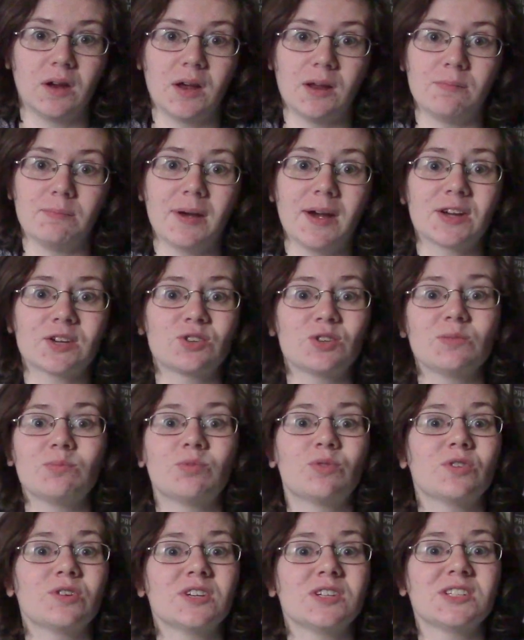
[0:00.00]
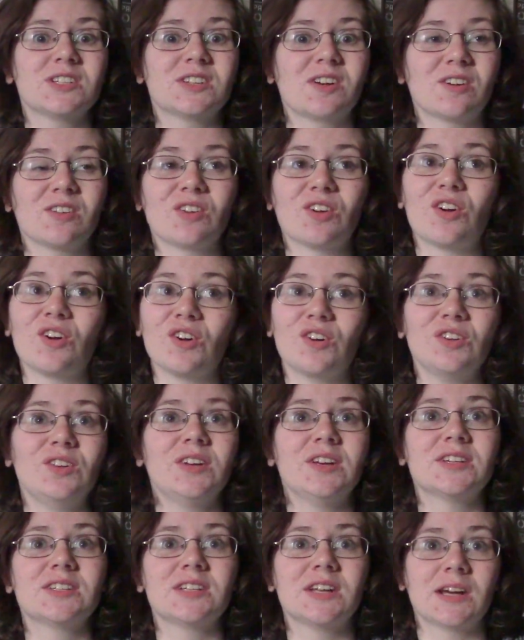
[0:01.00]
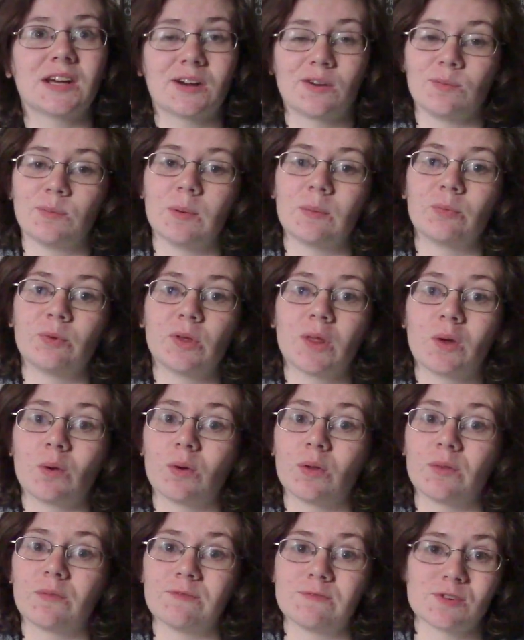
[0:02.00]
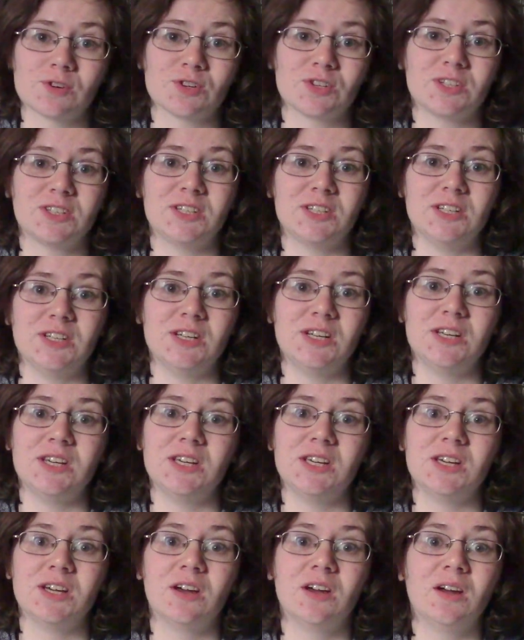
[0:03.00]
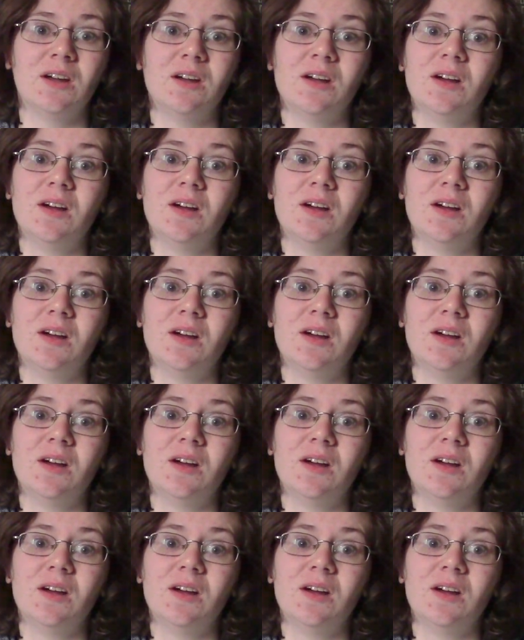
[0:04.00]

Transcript: And Backstreet Boys are the earliest I can remember. They were the first CD